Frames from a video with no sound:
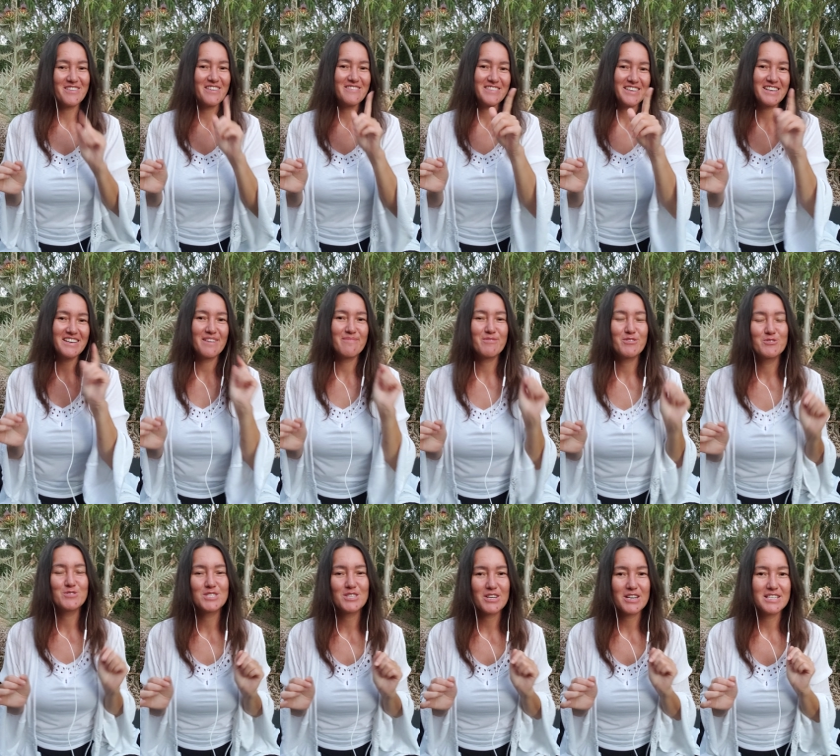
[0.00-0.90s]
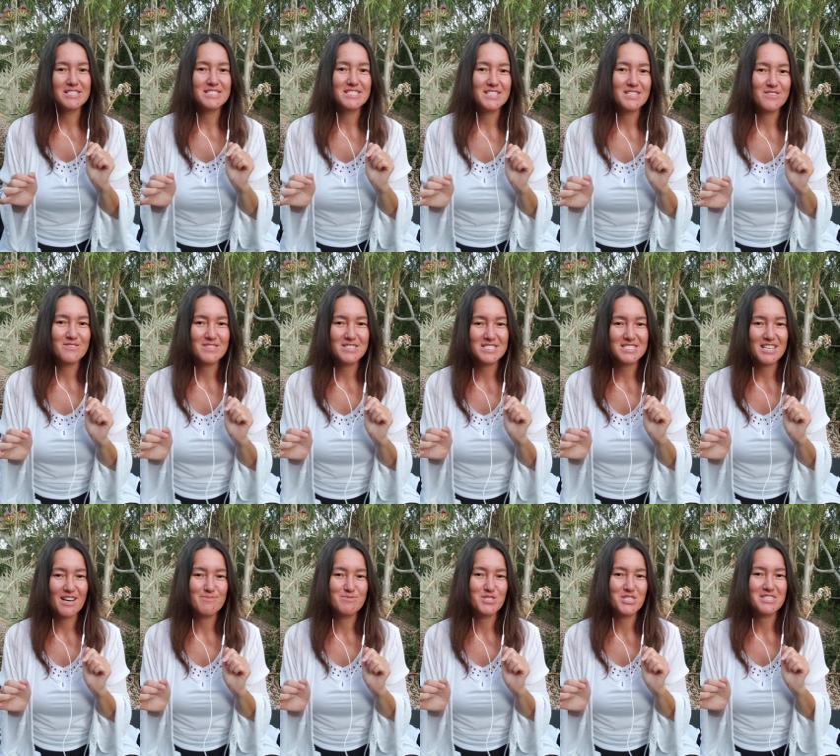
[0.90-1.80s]
I think I'm going to continue the
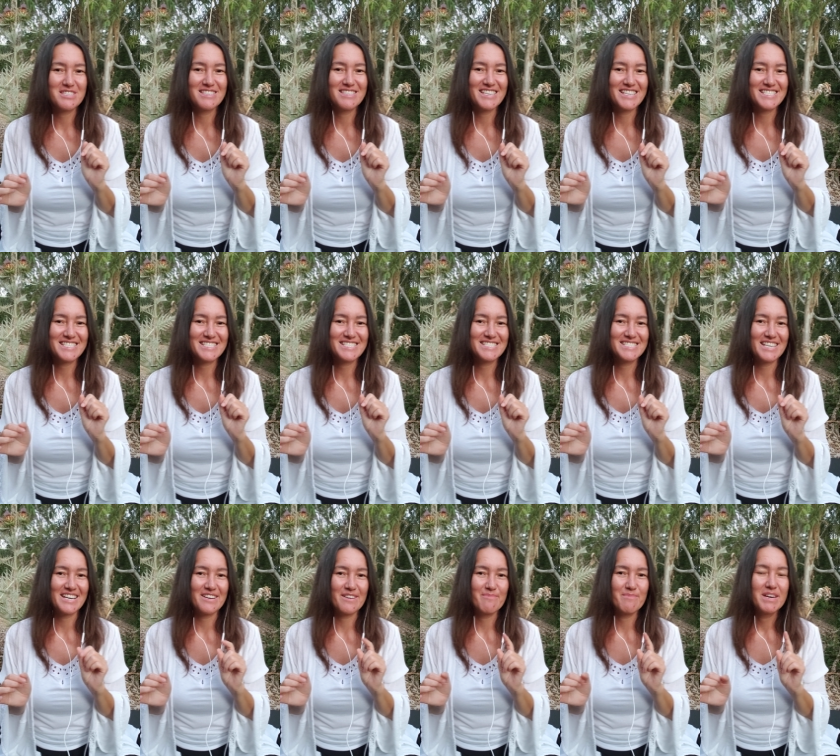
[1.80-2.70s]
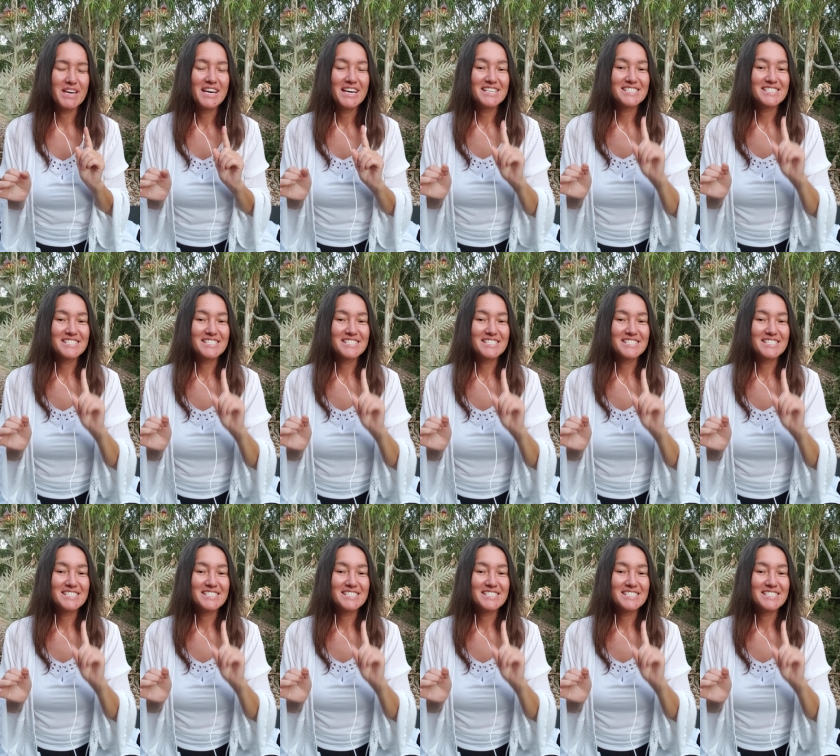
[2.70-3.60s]
subject the next time. So
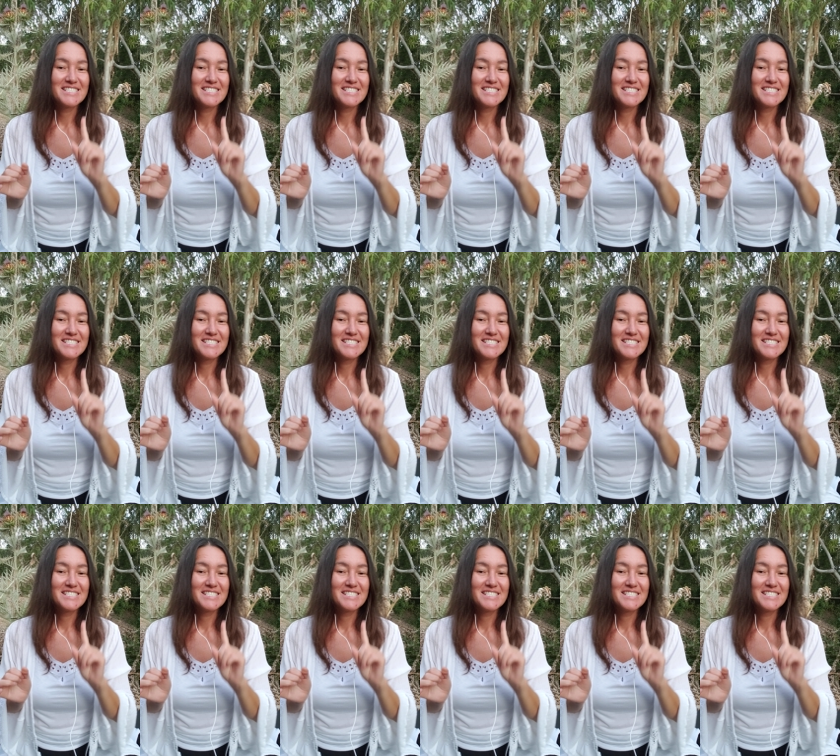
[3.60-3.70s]
thank you so